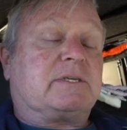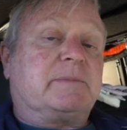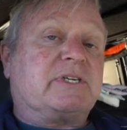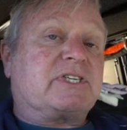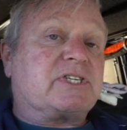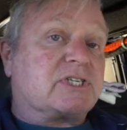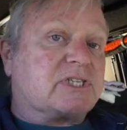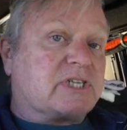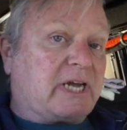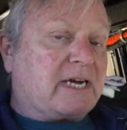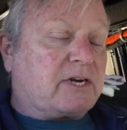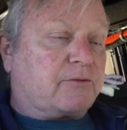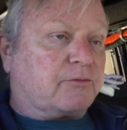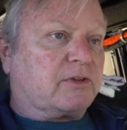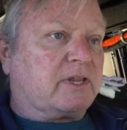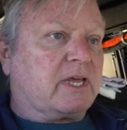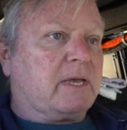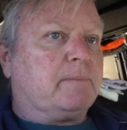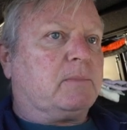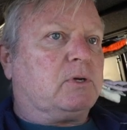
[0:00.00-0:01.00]
a mistake
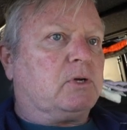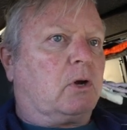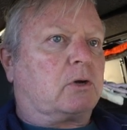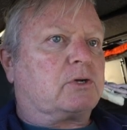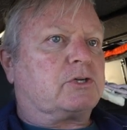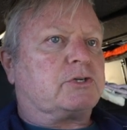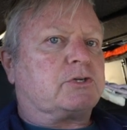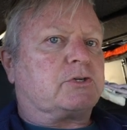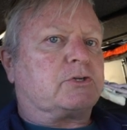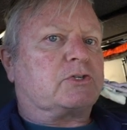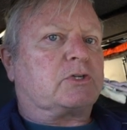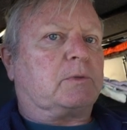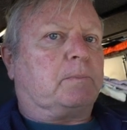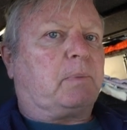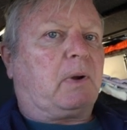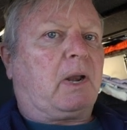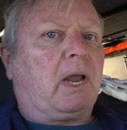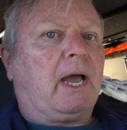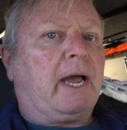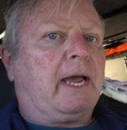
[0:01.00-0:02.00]
for them not to
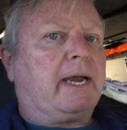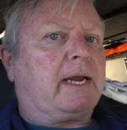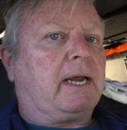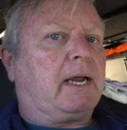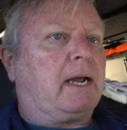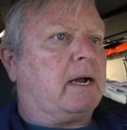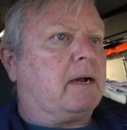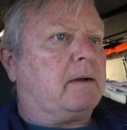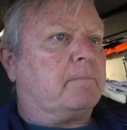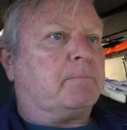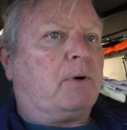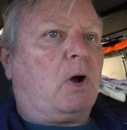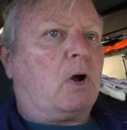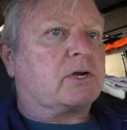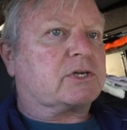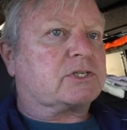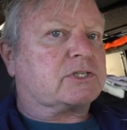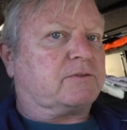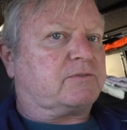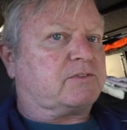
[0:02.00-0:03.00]
supply a
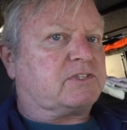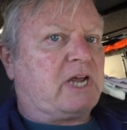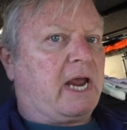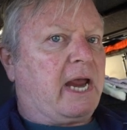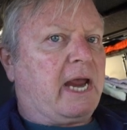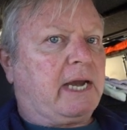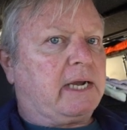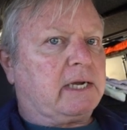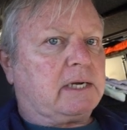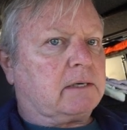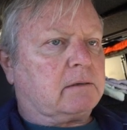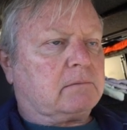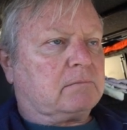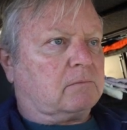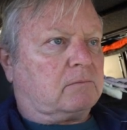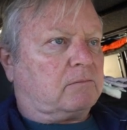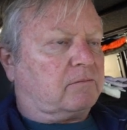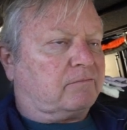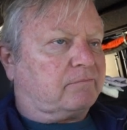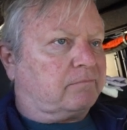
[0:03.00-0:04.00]
box of
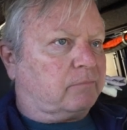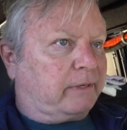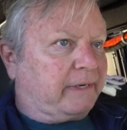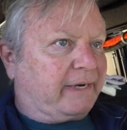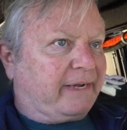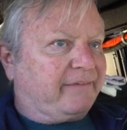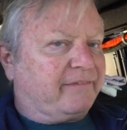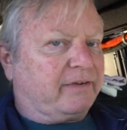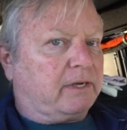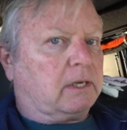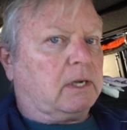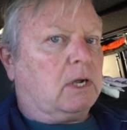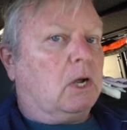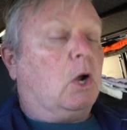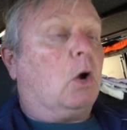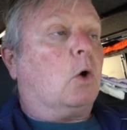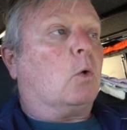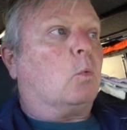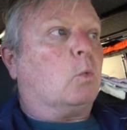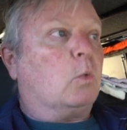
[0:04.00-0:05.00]
ten, whatever,
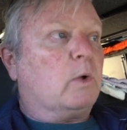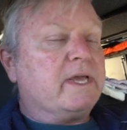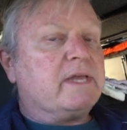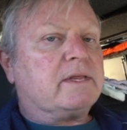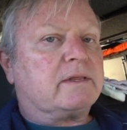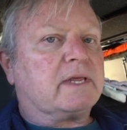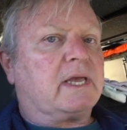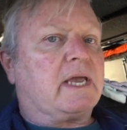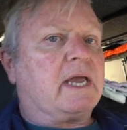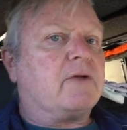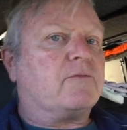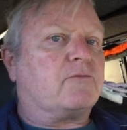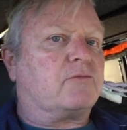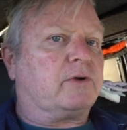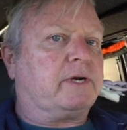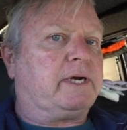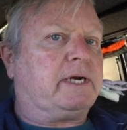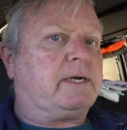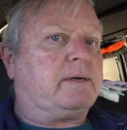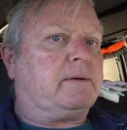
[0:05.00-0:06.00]
with
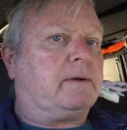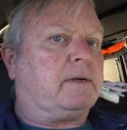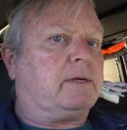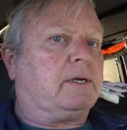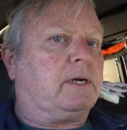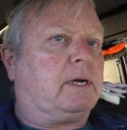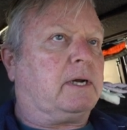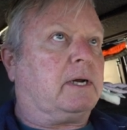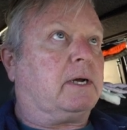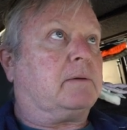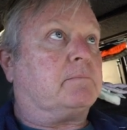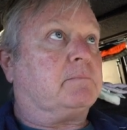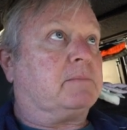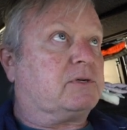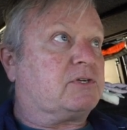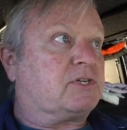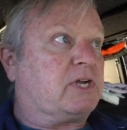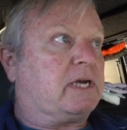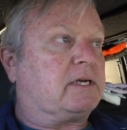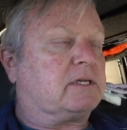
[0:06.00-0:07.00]
every um,
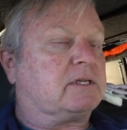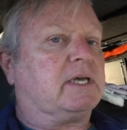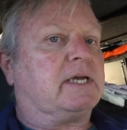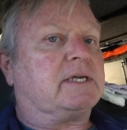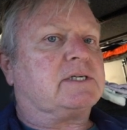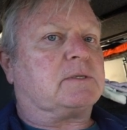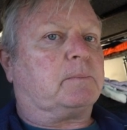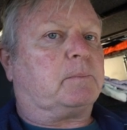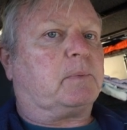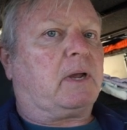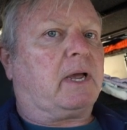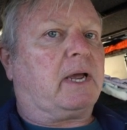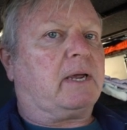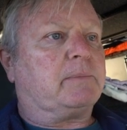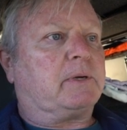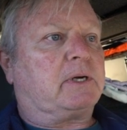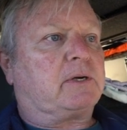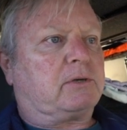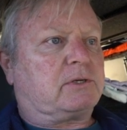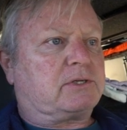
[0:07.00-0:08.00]
tent they supply,
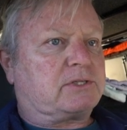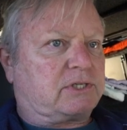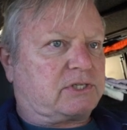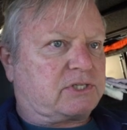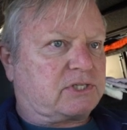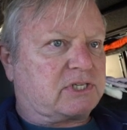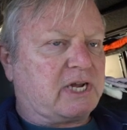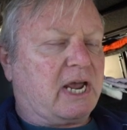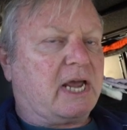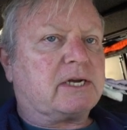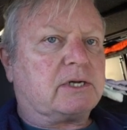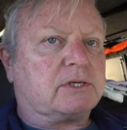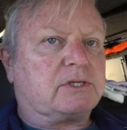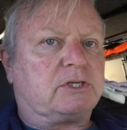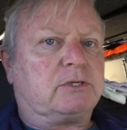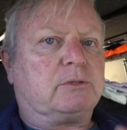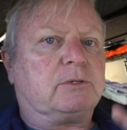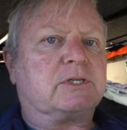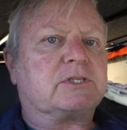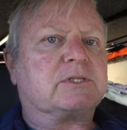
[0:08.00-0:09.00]
because the standard
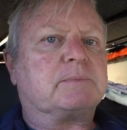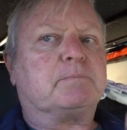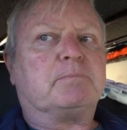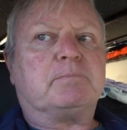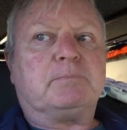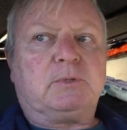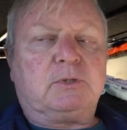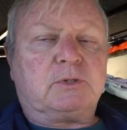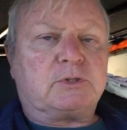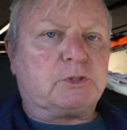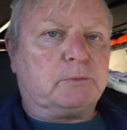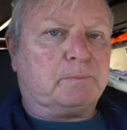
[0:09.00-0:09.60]
units that